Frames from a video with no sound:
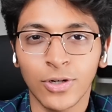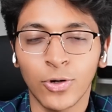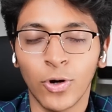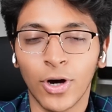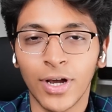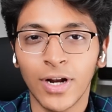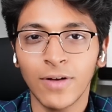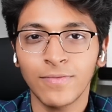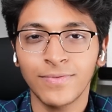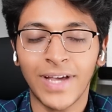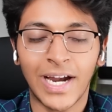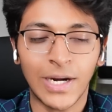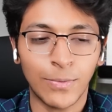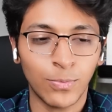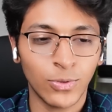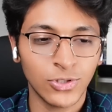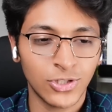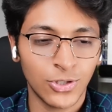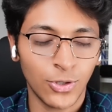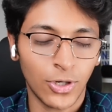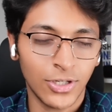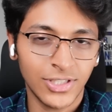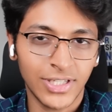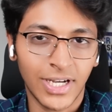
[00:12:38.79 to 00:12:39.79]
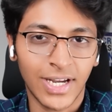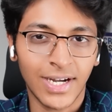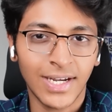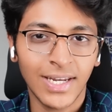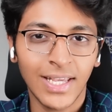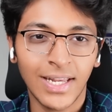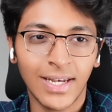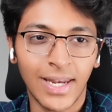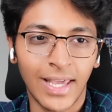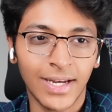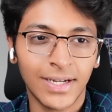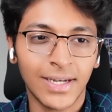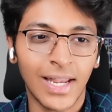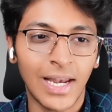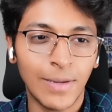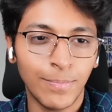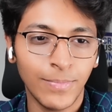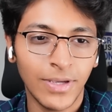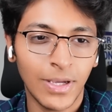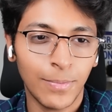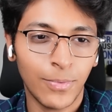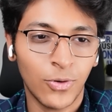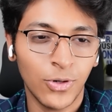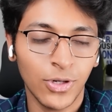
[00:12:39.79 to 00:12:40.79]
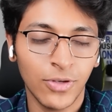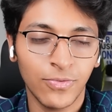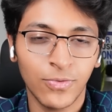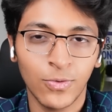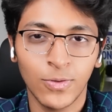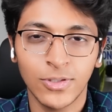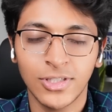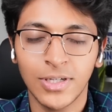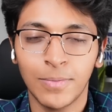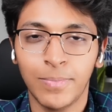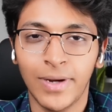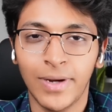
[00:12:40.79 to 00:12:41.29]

Gaurav, that was your journey. Like, tell me about your future